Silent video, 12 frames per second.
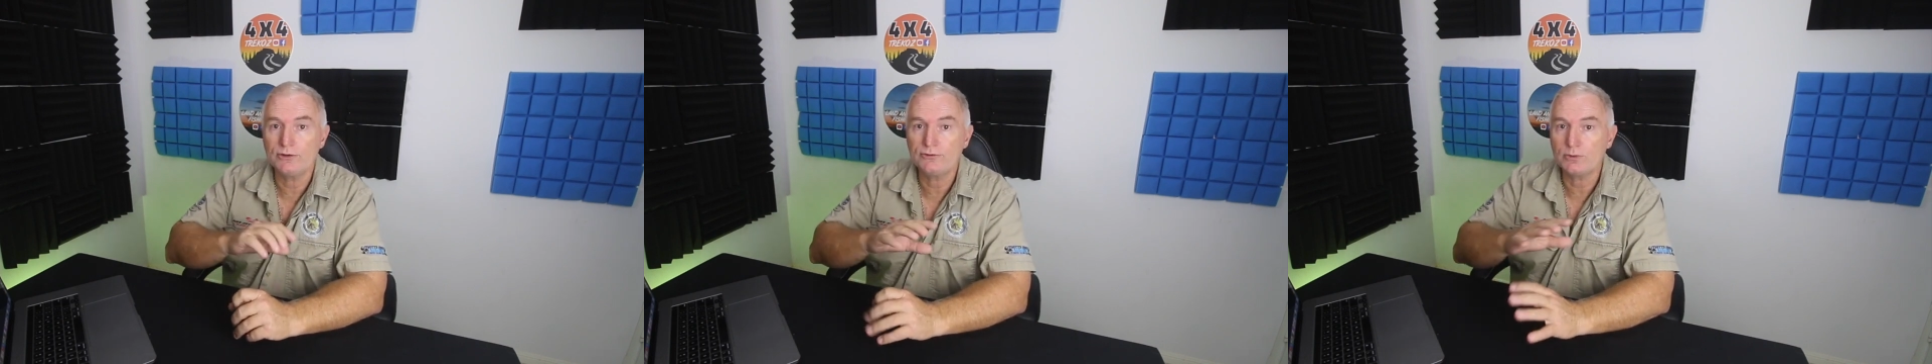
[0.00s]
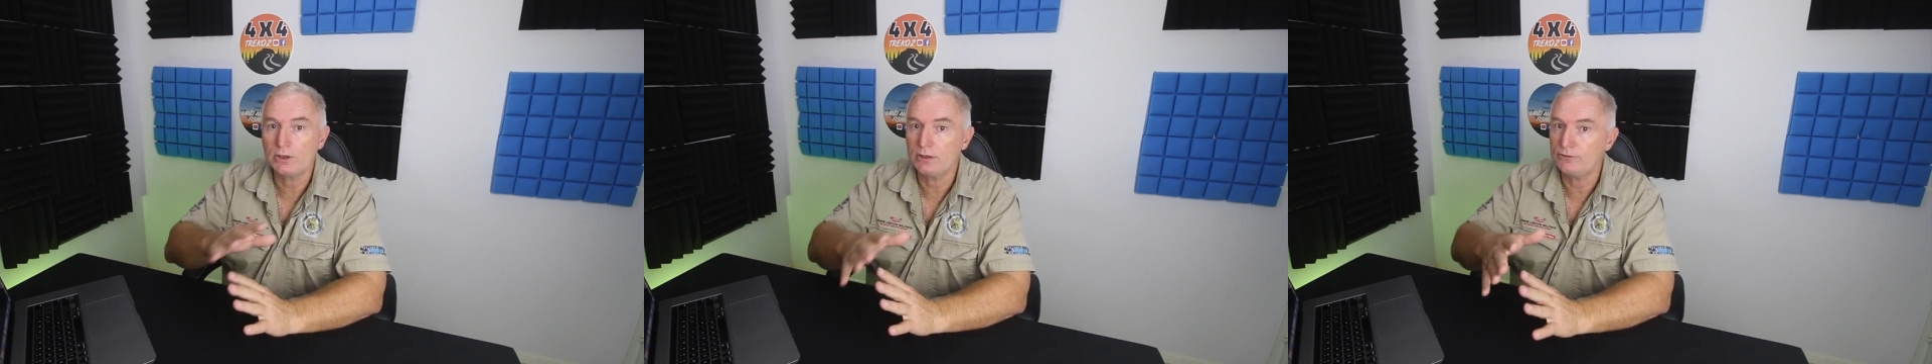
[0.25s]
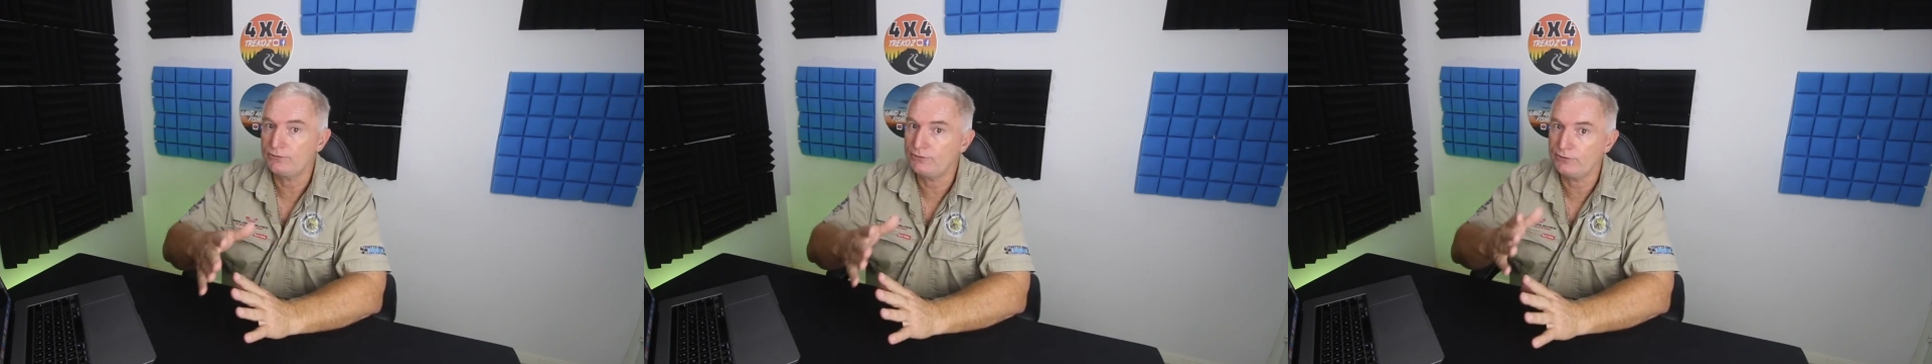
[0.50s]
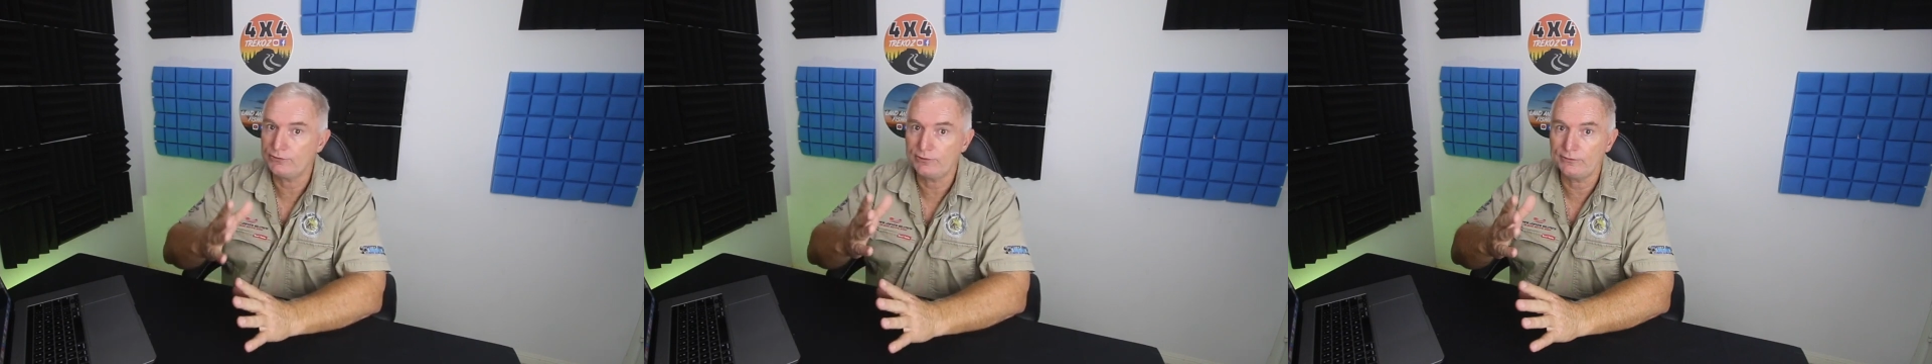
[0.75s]
this one, it's
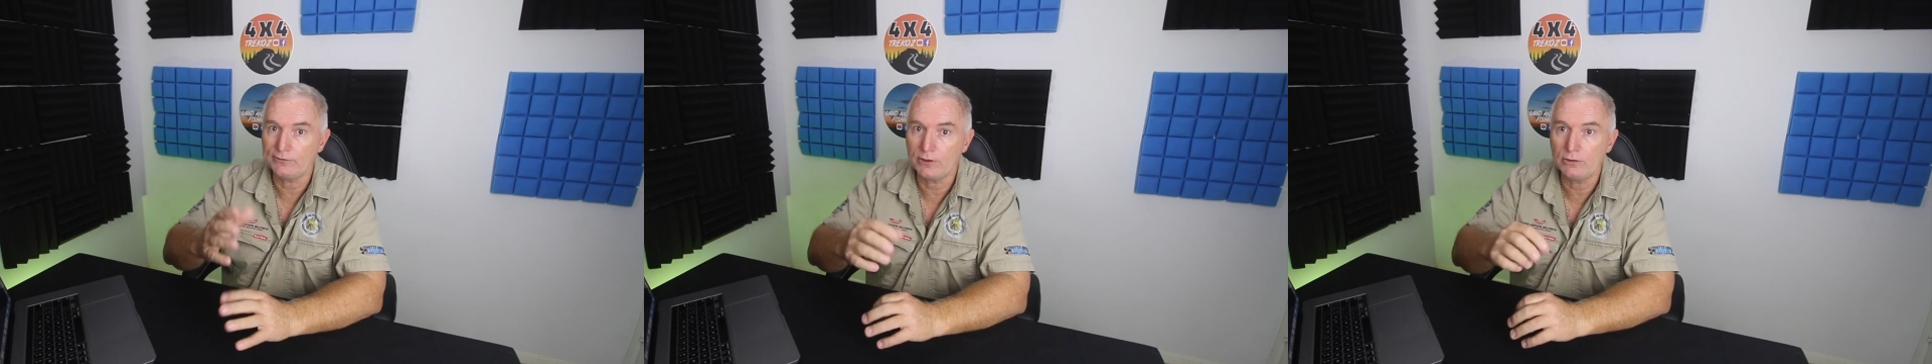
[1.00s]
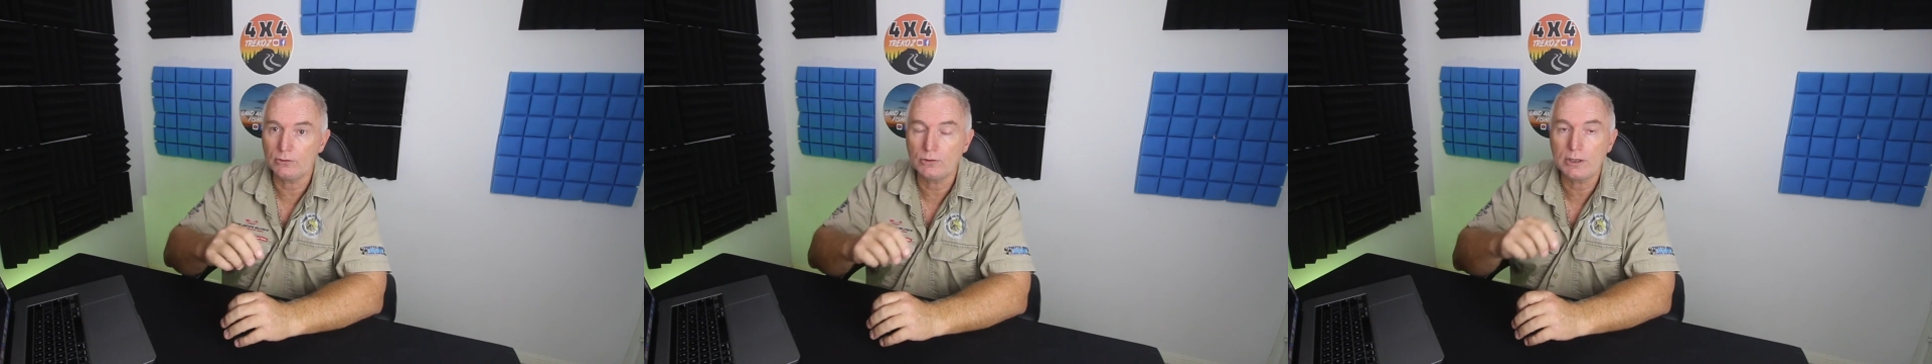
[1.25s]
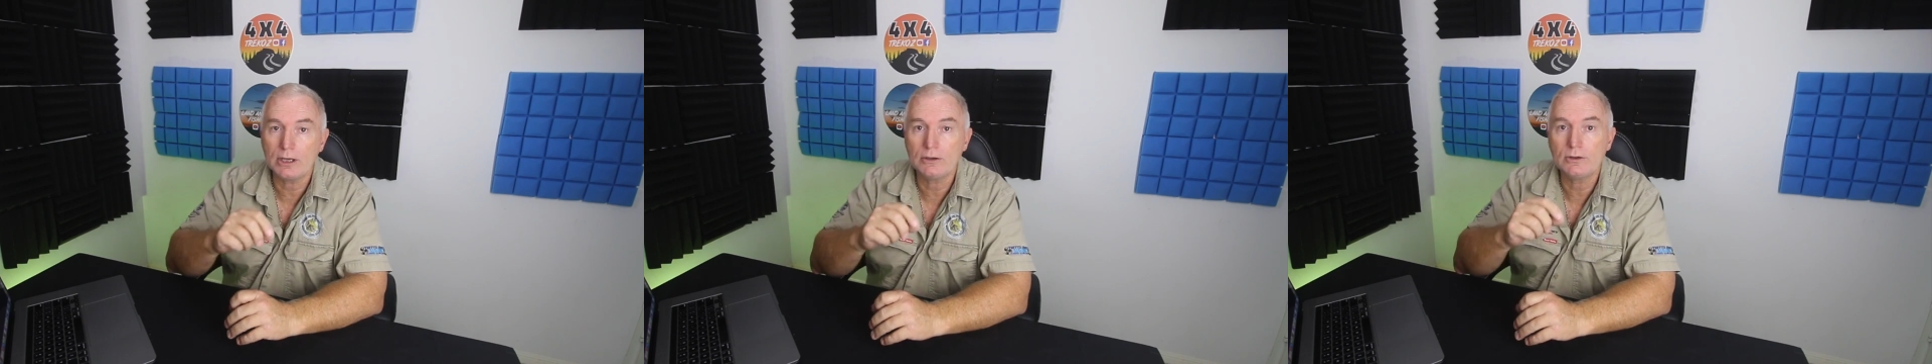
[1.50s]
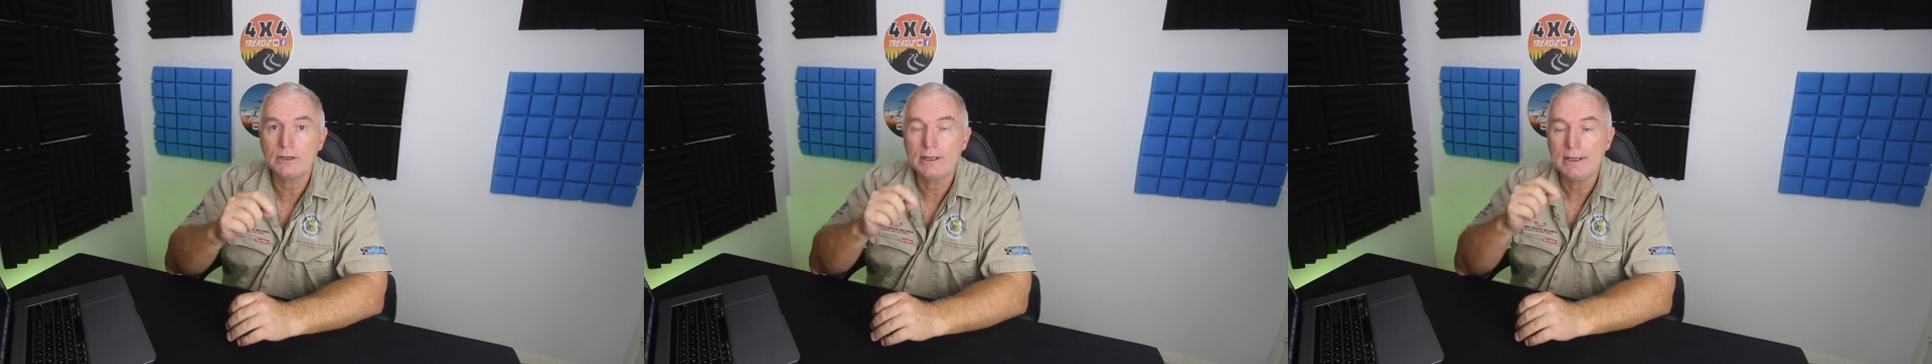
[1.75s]
just the phone audio.